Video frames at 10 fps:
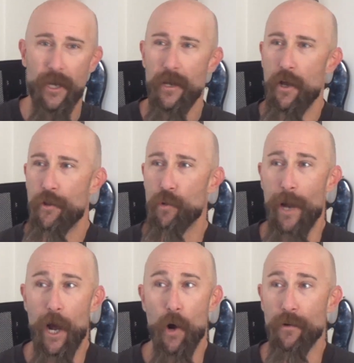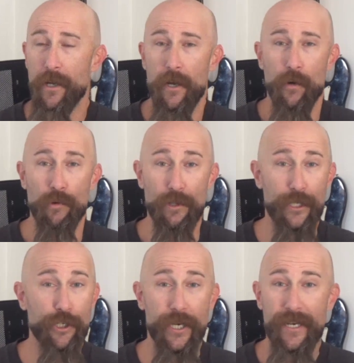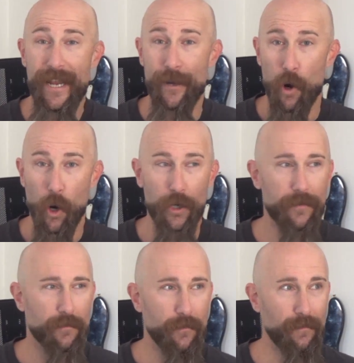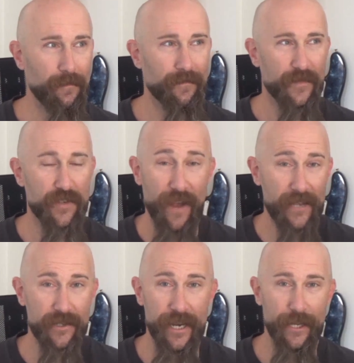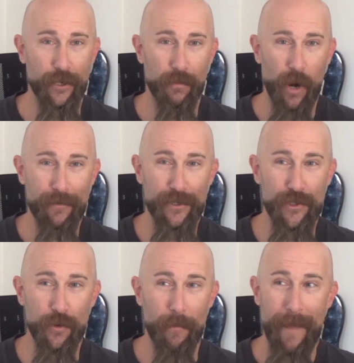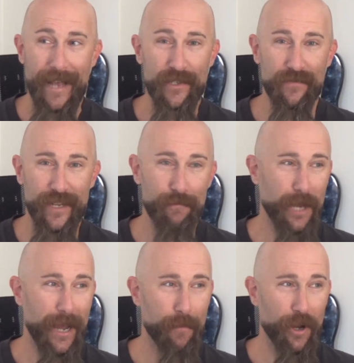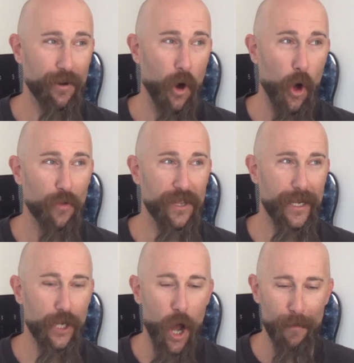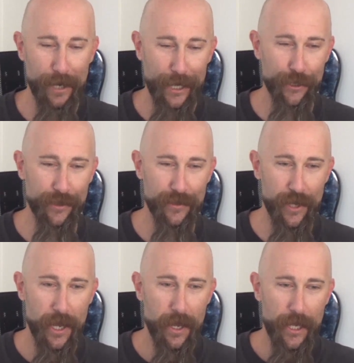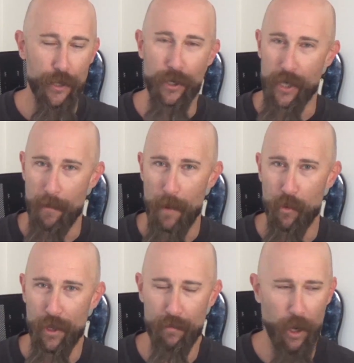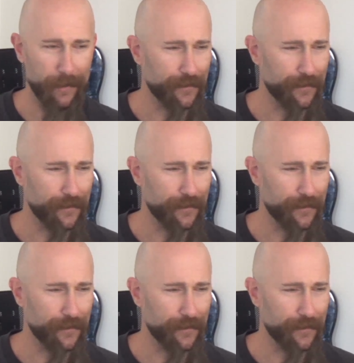throughout religion and art, it's fascinating. You could probably just do a massive deep dive on all the combinations you could come up with. But,